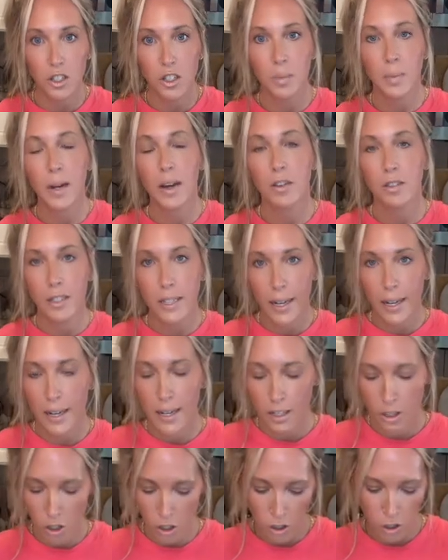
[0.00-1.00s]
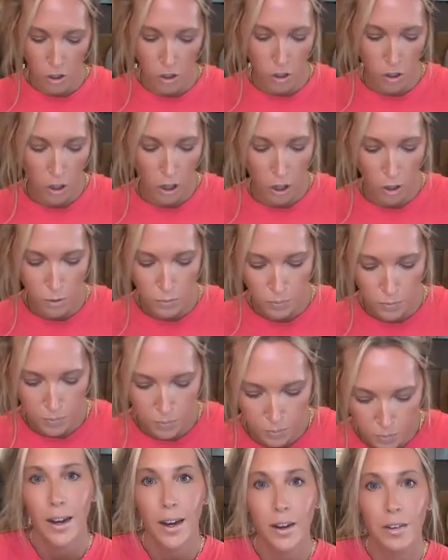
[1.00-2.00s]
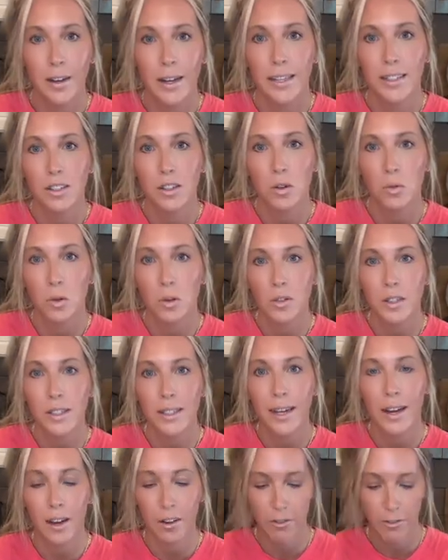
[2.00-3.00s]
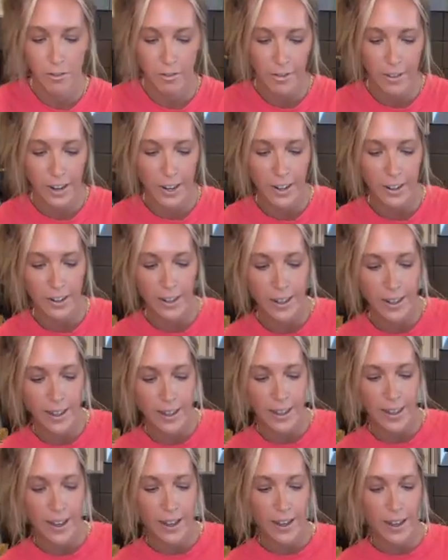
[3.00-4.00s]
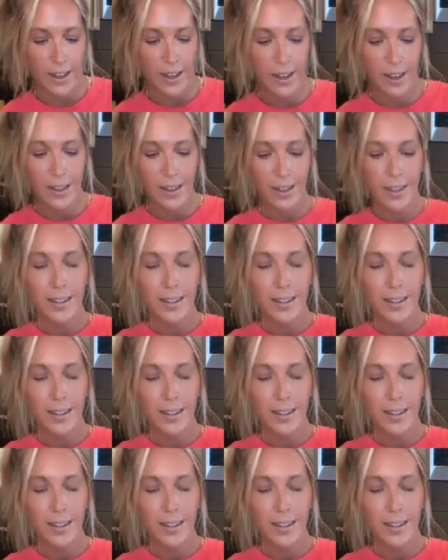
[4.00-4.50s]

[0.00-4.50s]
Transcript: about 10 inches or so. Okay, so roll this out very thin,